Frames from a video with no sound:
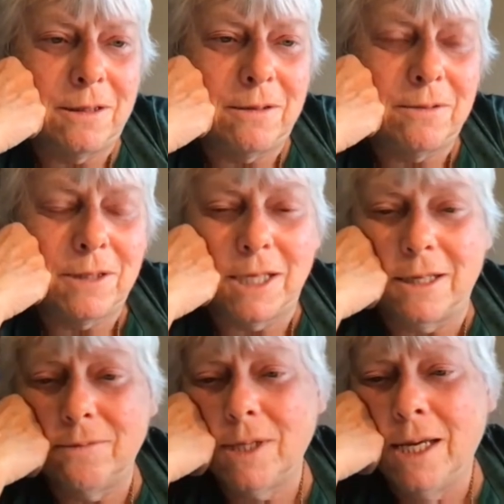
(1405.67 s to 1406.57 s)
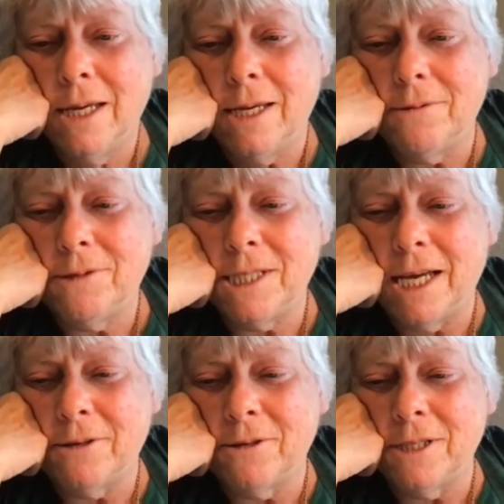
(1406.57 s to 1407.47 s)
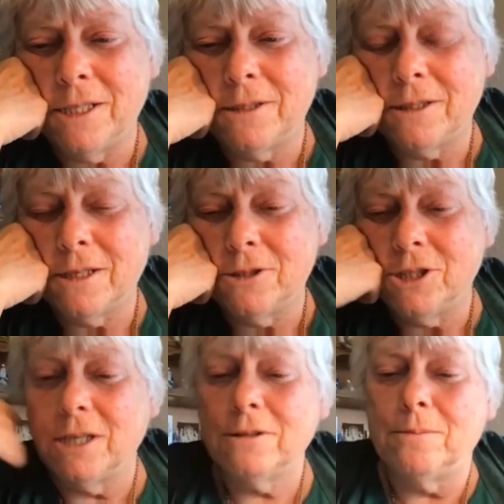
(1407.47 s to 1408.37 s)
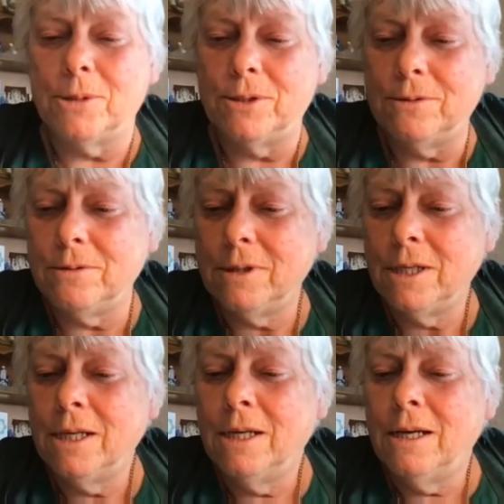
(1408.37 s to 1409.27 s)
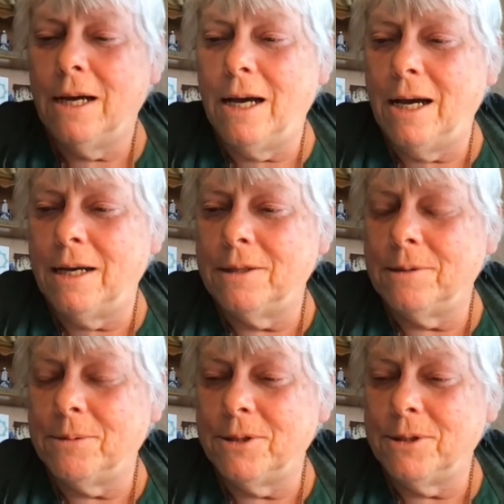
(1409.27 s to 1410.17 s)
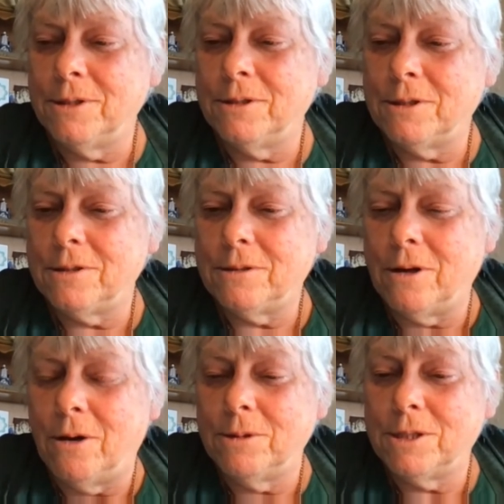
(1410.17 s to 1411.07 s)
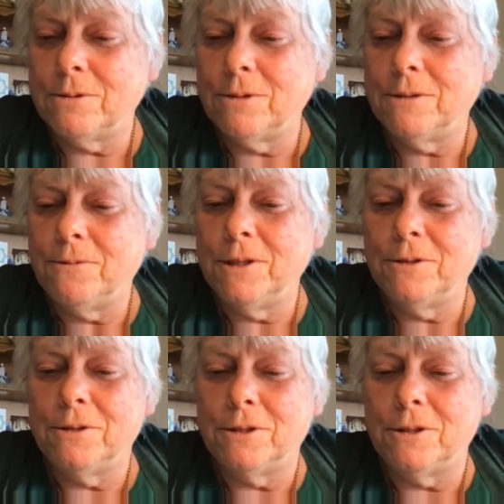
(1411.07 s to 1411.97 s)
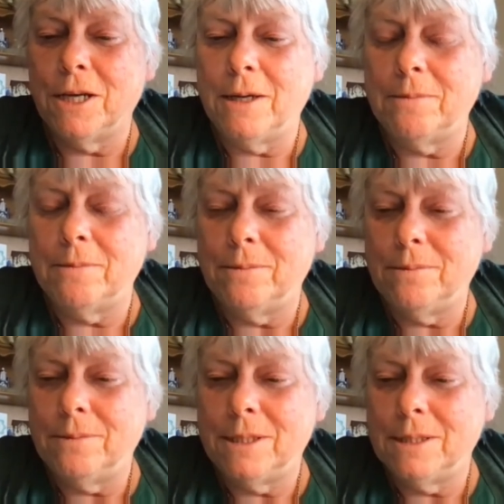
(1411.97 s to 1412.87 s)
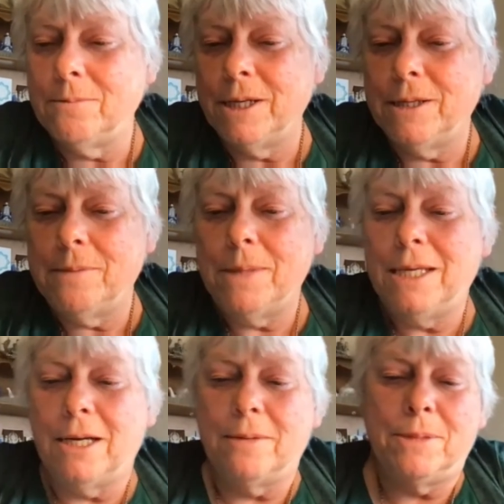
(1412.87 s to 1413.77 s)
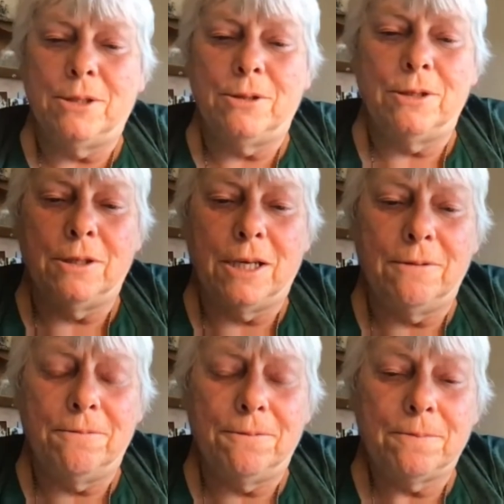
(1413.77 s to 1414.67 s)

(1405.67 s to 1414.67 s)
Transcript: Okay. If Saturn is conjunct the moon, uh, the person's always going to feel that they're not some way they may not be good enough.